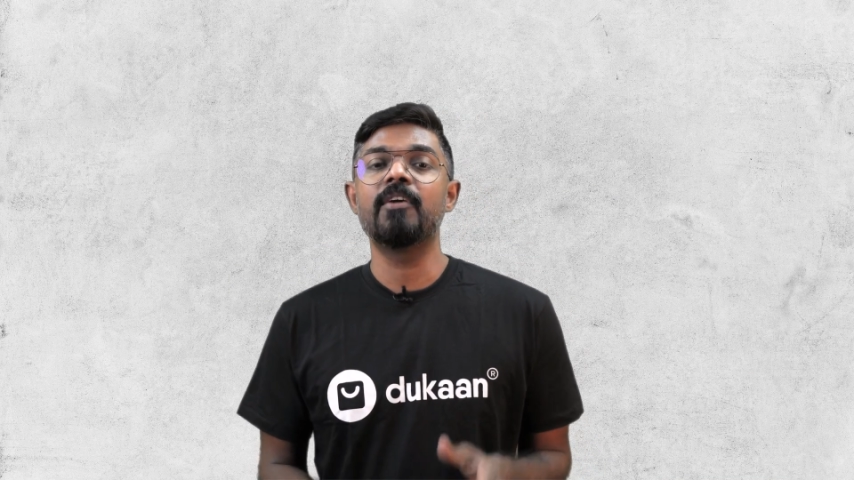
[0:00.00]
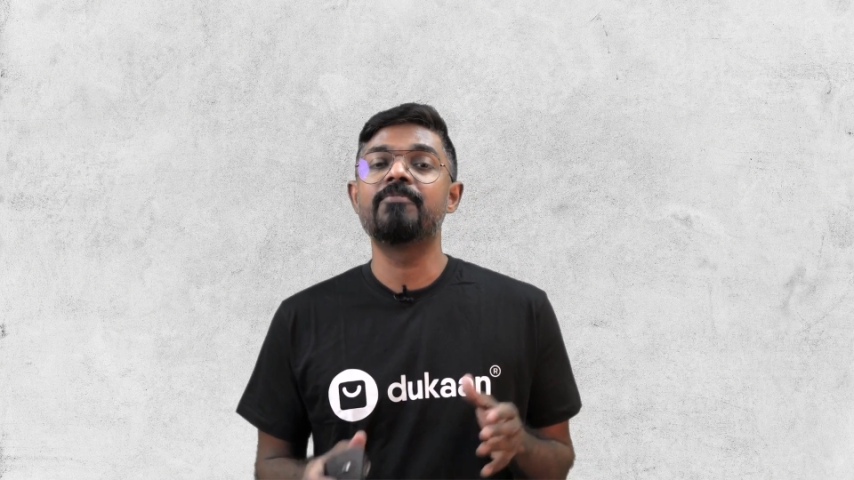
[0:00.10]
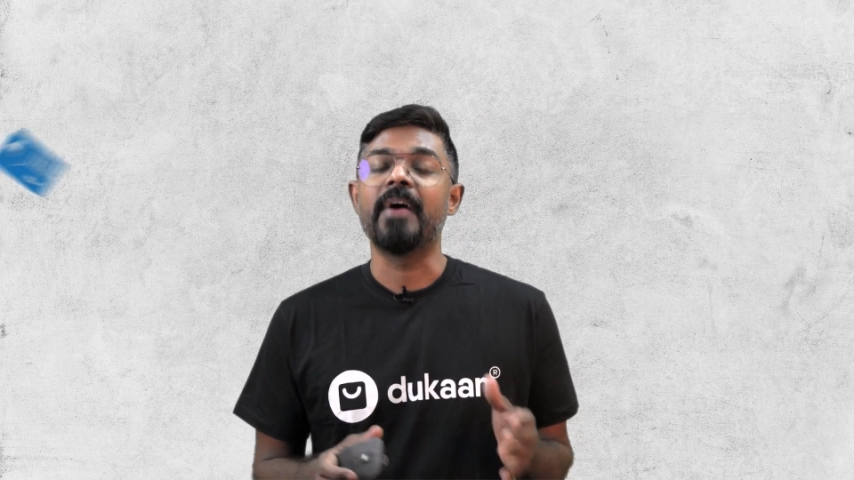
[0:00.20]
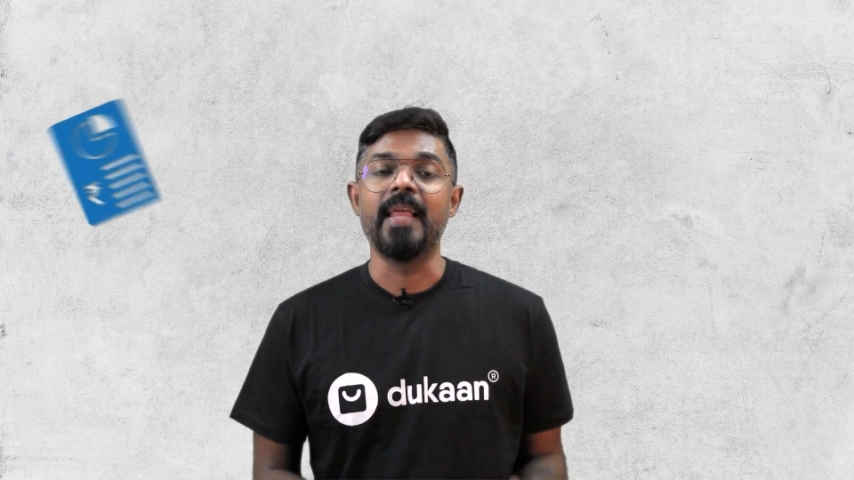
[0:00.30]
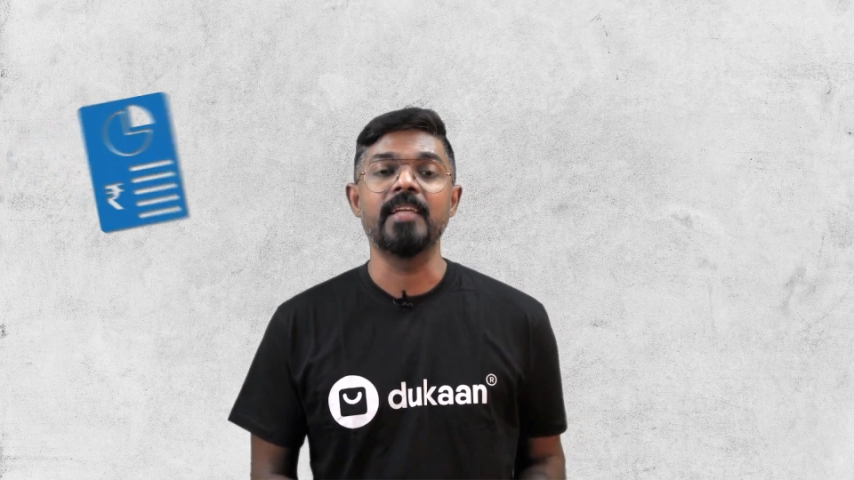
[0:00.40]
a
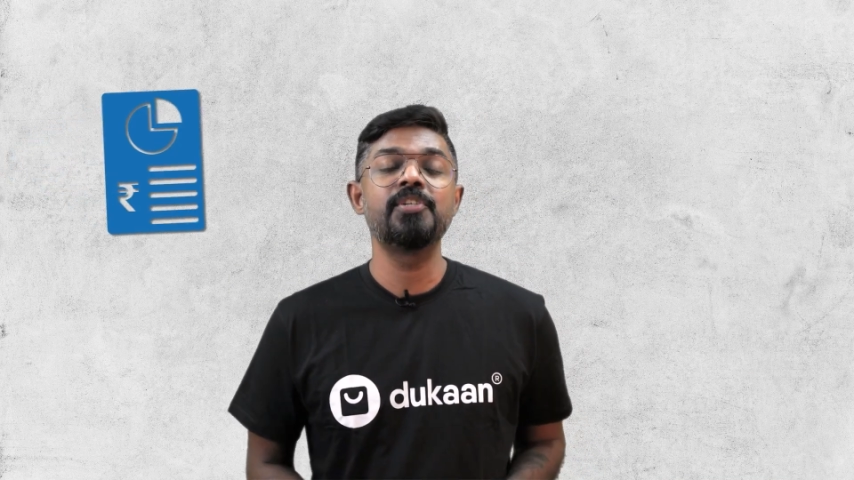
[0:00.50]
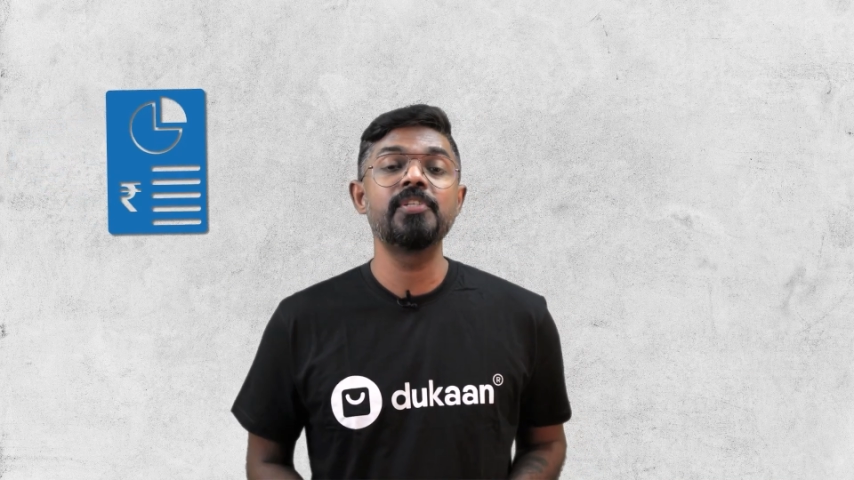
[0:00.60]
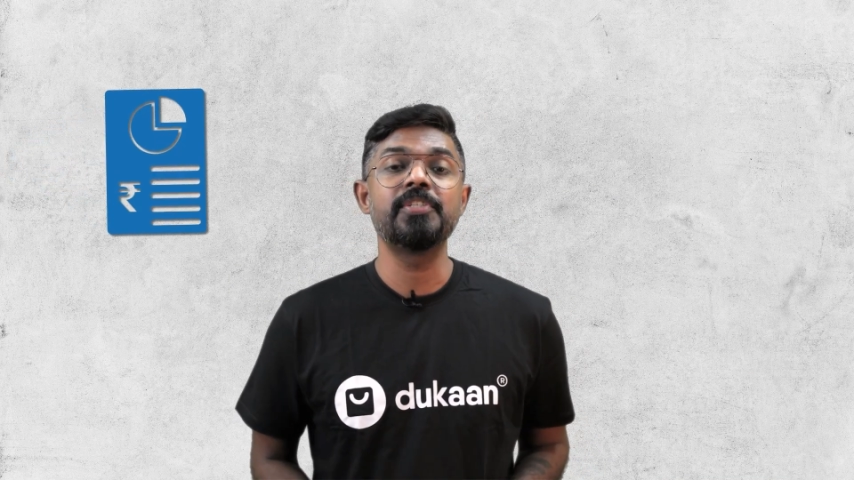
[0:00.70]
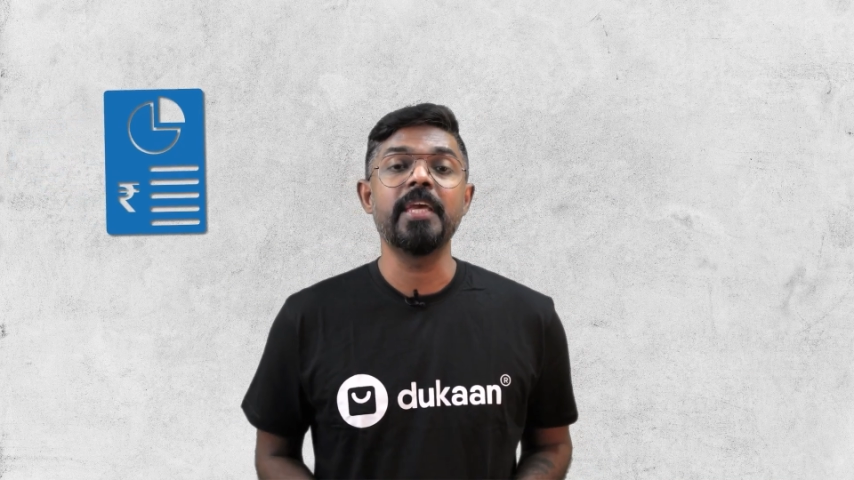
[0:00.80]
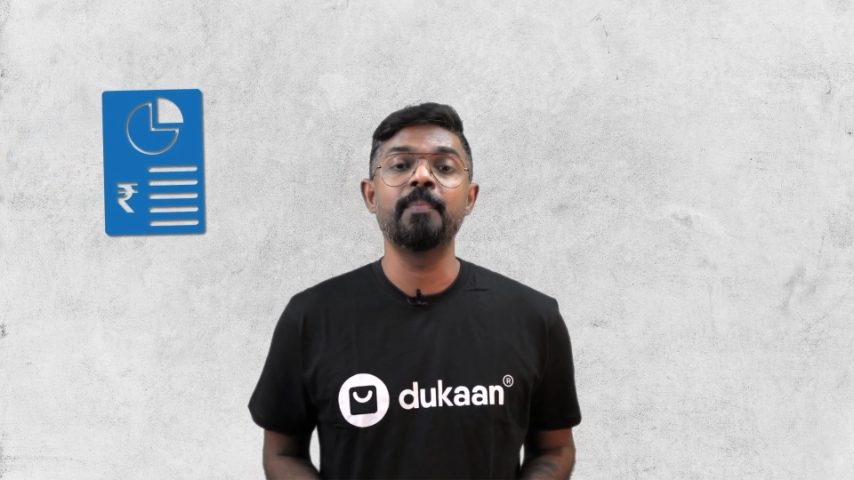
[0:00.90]
financial
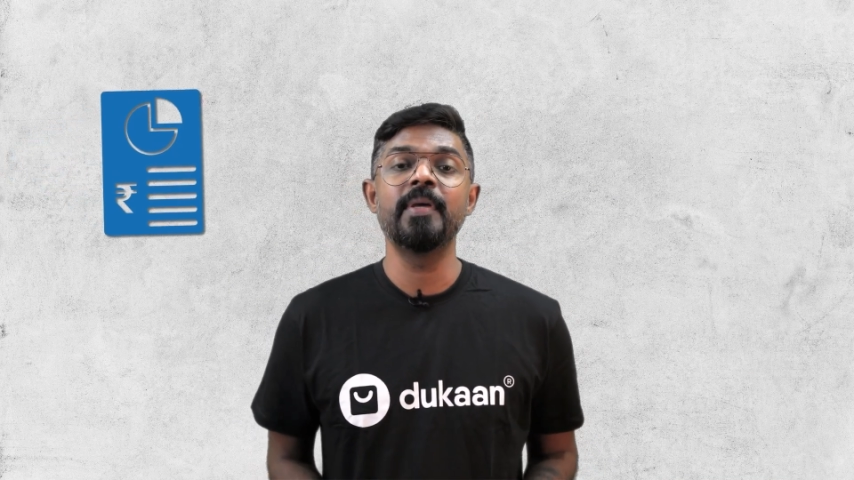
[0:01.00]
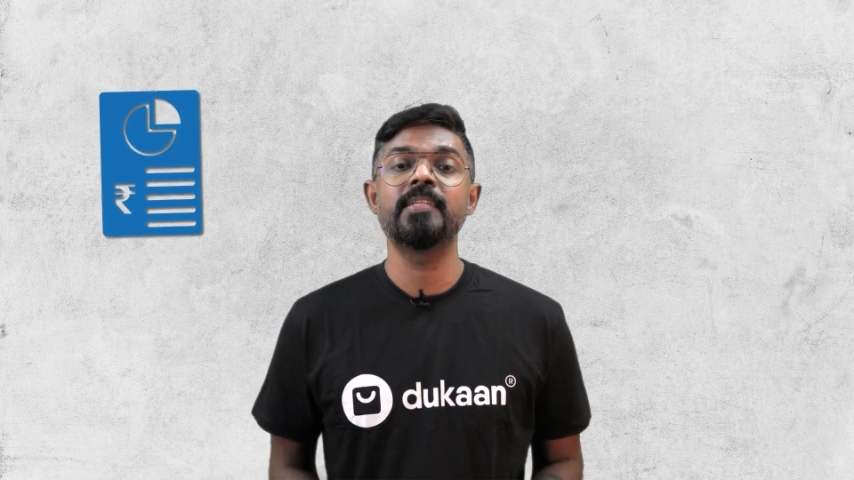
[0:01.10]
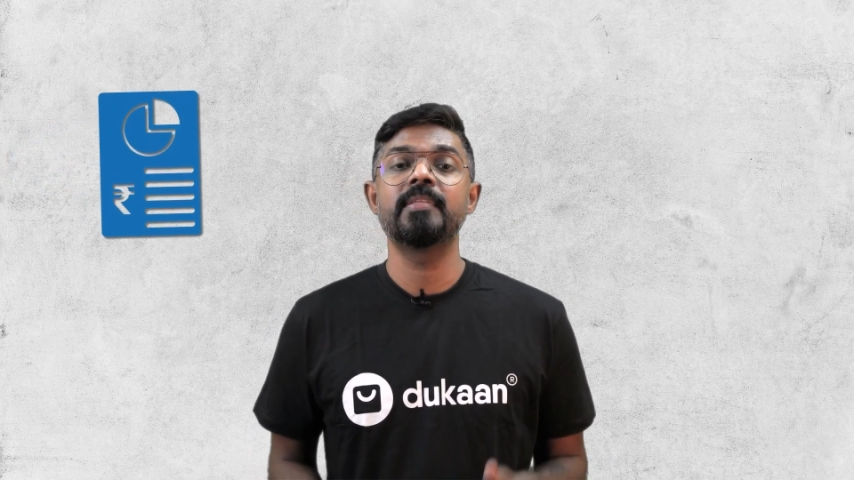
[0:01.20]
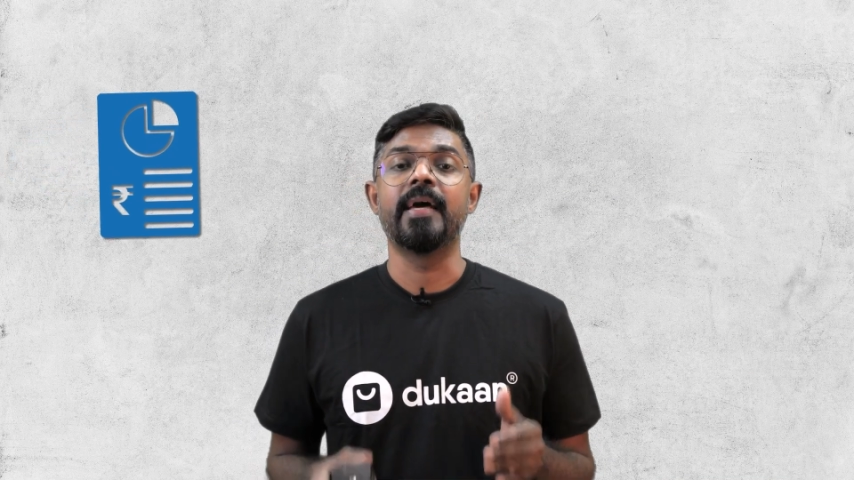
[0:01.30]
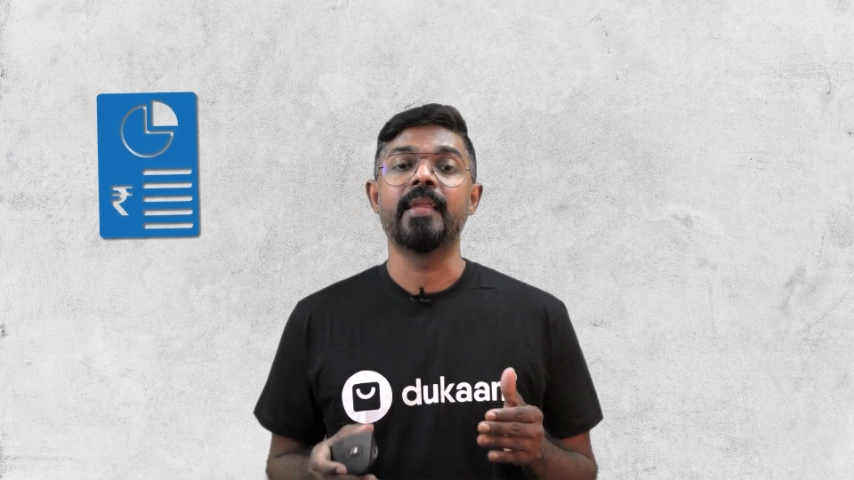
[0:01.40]

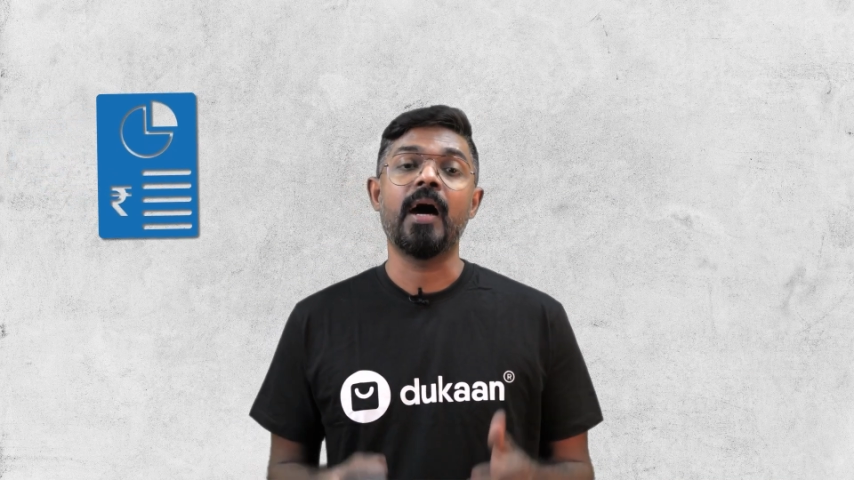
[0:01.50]
statement that